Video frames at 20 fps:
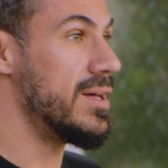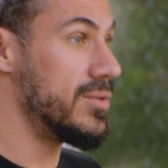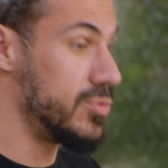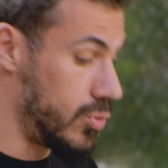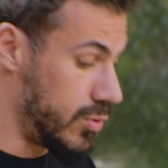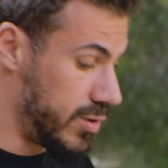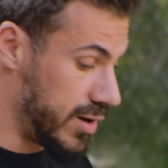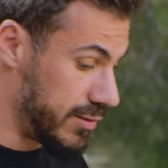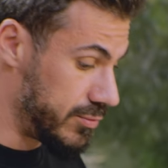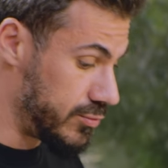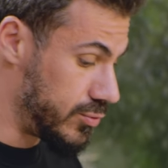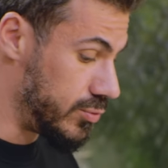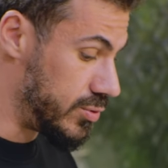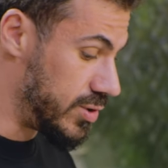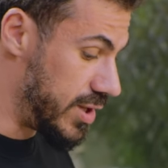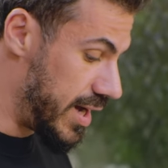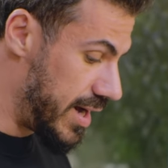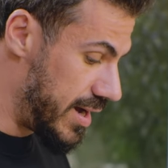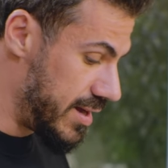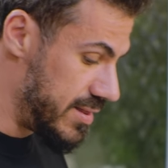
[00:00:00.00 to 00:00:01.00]
and you have to
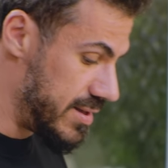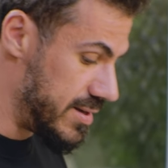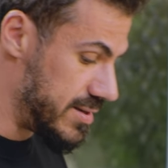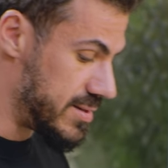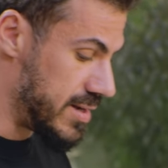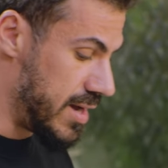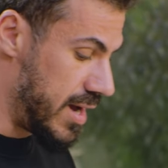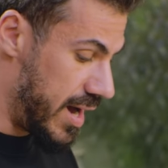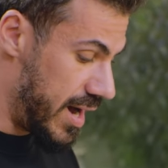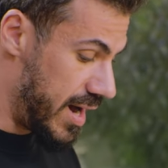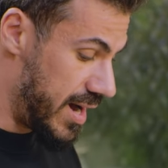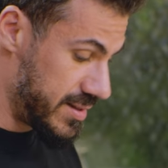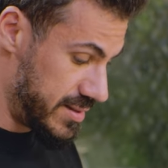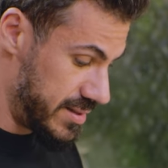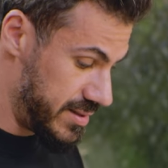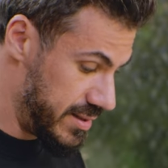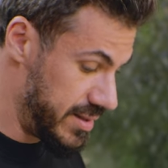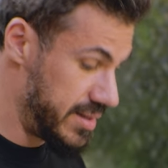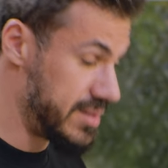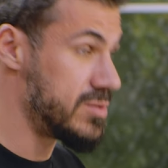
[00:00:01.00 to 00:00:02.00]
try this
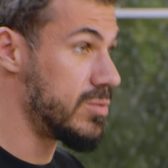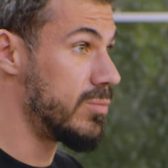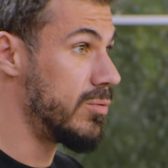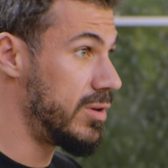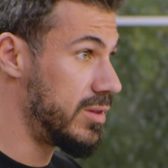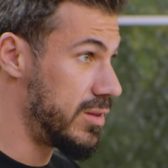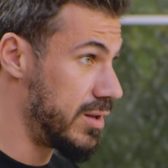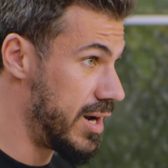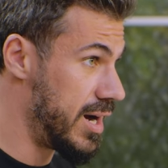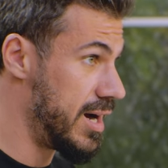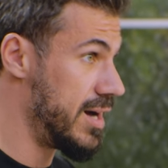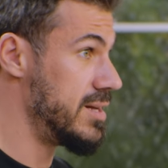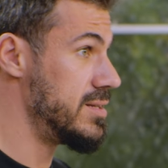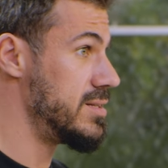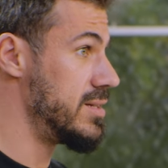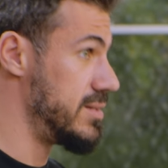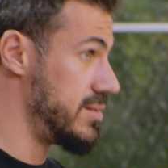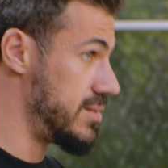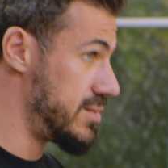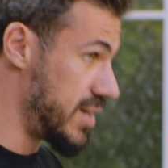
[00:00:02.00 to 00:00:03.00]
as it is with
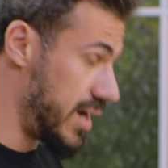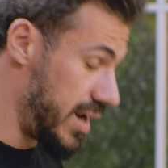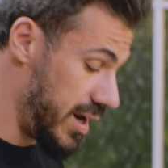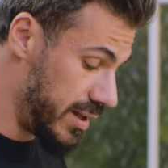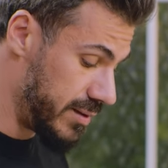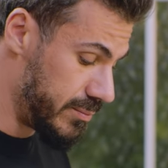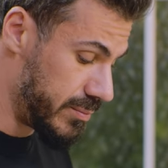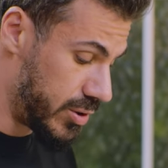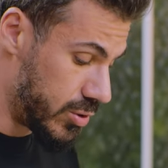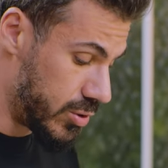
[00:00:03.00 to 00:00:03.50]
rice and salad,